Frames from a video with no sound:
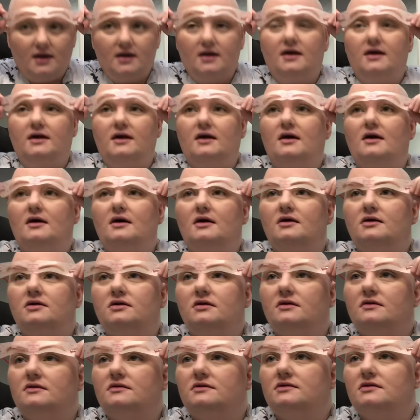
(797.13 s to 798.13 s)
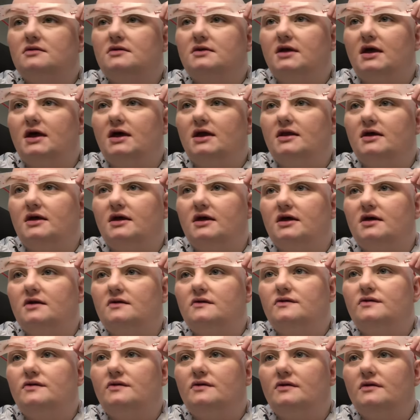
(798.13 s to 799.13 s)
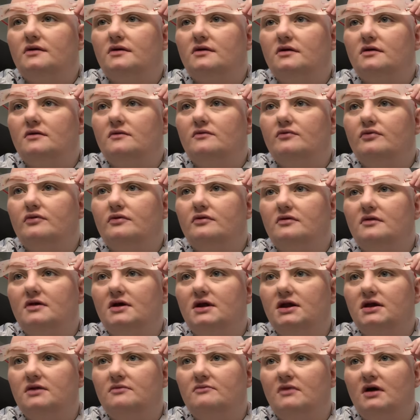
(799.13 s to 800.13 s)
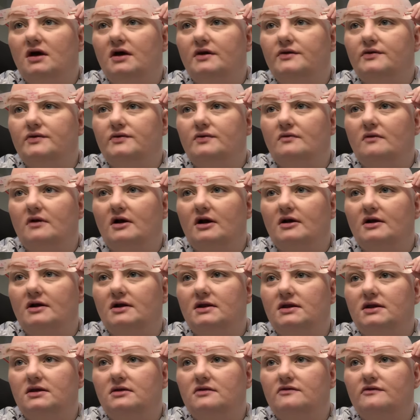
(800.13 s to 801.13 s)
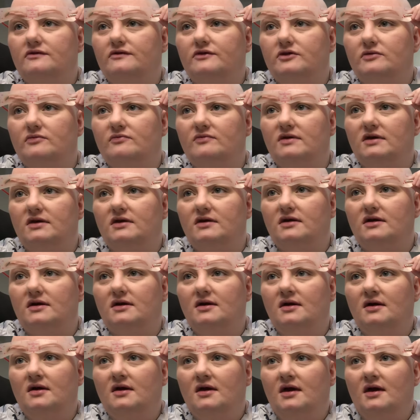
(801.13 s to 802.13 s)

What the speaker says: and get it pretty much where it needs to be.